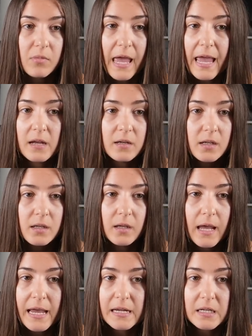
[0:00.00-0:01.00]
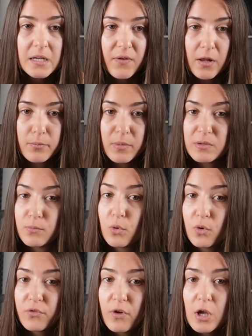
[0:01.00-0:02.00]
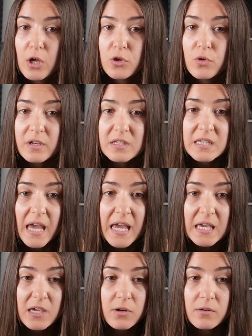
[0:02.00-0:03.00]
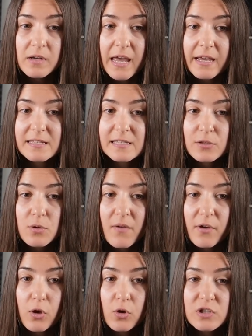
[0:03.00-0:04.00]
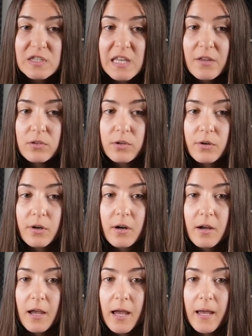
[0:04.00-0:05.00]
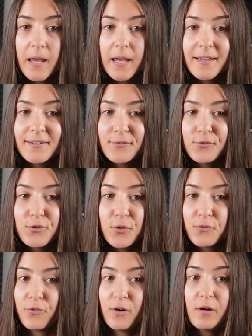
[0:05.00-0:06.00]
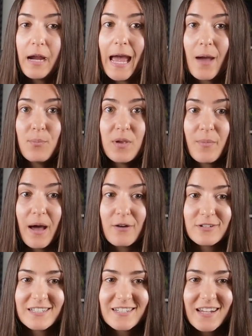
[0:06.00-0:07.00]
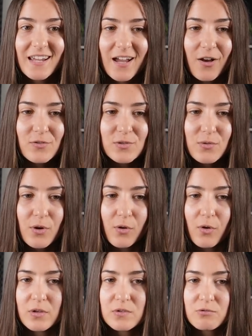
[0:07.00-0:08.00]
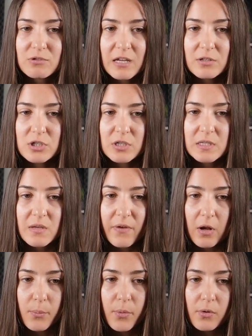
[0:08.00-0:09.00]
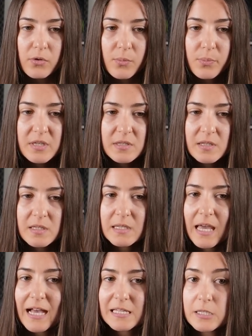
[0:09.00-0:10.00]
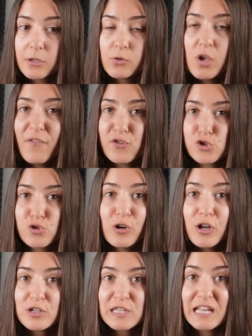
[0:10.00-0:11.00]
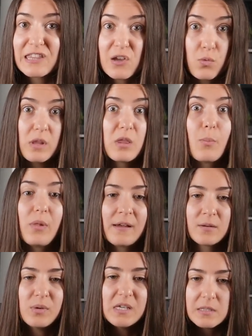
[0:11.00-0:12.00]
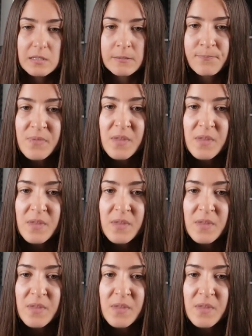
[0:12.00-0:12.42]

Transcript: any development move, you can take here next and you have a good center and you're very happy about it. Also, you're going to then just develop all your pieces, castle, you have a stronger center with the black pieces.